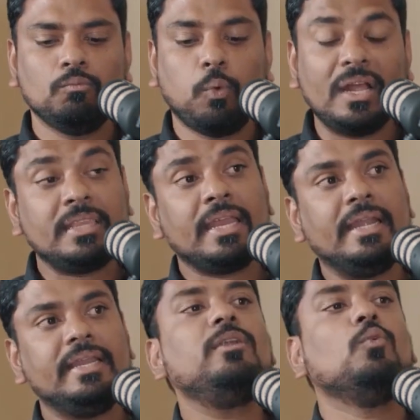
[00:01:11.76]
one thing
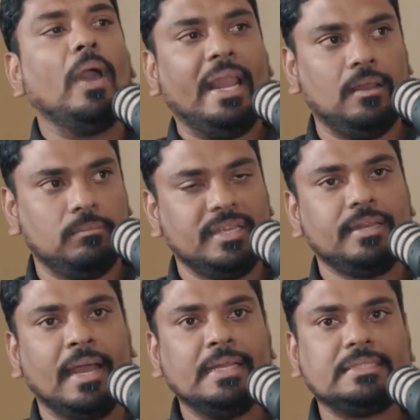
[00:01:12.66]
I did well
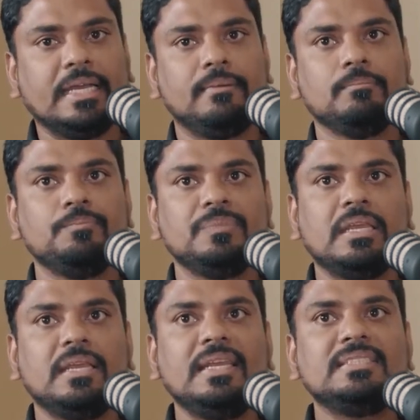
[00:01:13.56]
in hindsight
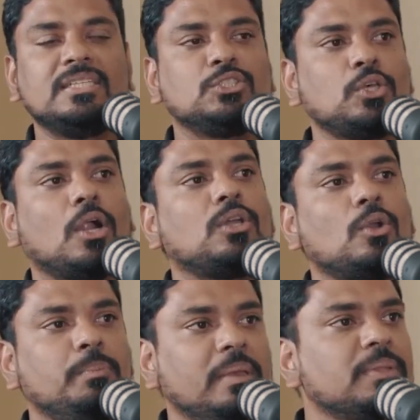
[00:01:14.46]
is I sought
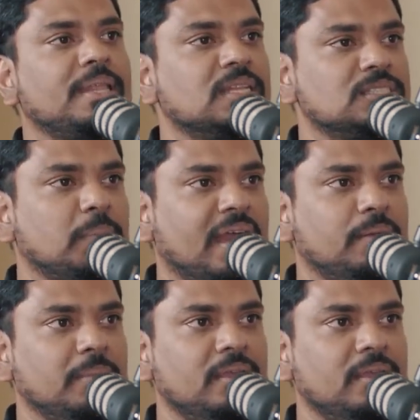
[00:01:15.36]
out people that inspired